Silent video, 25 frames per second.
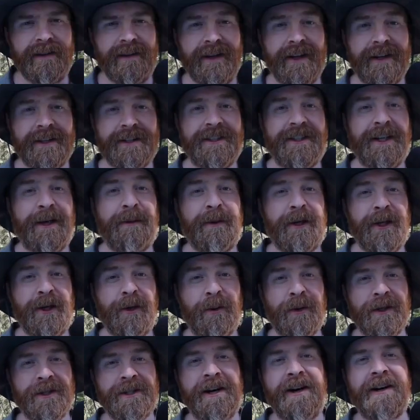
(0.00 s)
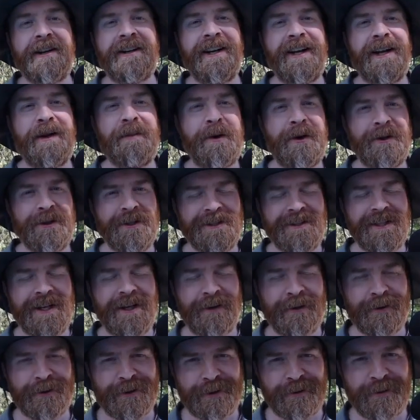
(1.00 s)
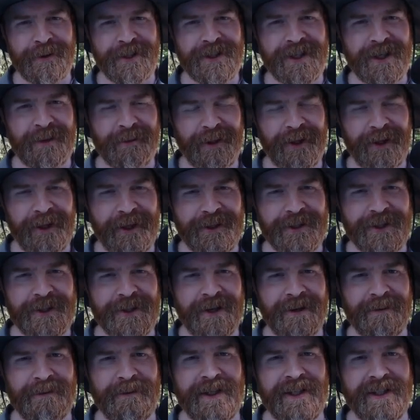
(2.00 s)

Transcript: Next up here, we're talking about Nintendo Switch emulation on